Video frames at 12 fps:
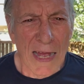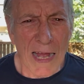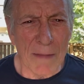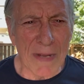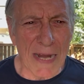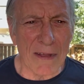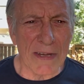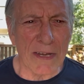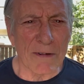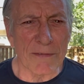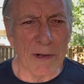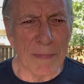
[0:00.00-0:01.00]
I've been out
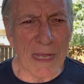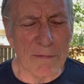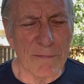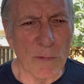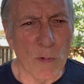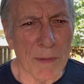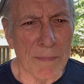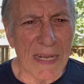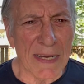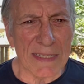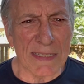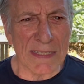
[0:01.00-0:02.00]
here for about 4
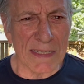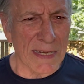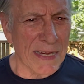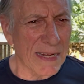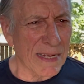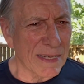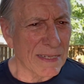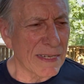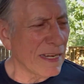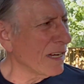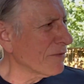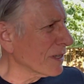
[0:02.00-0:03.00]
minutes, and
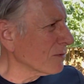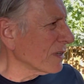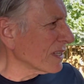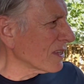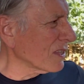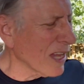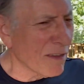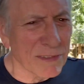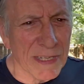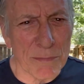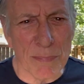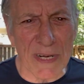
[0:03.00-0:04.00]
even with the
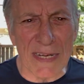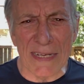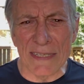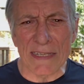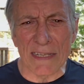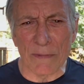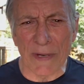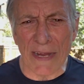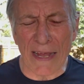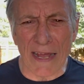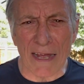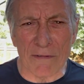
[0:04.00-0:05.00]
lovely breeze that we
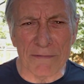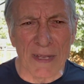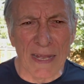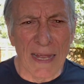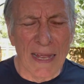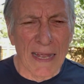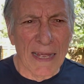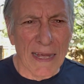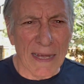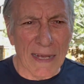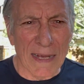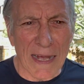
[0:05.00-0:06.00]
have,
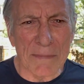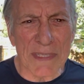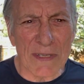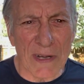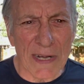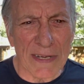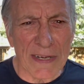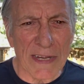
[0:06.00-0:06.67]
I'm starting to